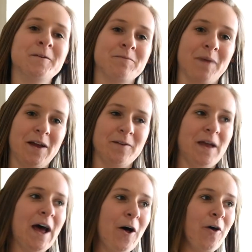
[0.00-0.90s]
my
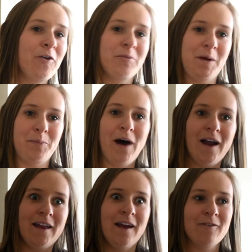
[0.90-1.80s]
health, my
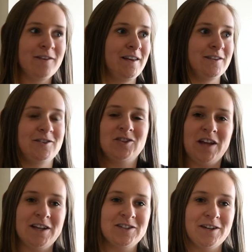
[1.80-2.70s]
body, everything is
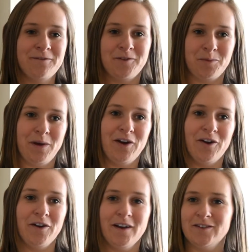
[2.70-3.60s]
changing for the
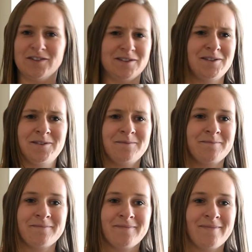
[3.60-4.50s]
better, and
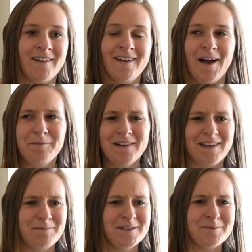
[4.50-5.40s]
I'm going to
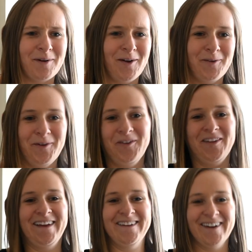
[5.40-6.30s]
keep this ball
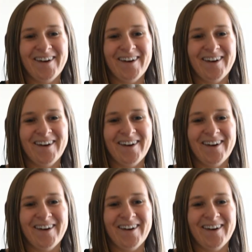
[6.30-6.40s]
rolling,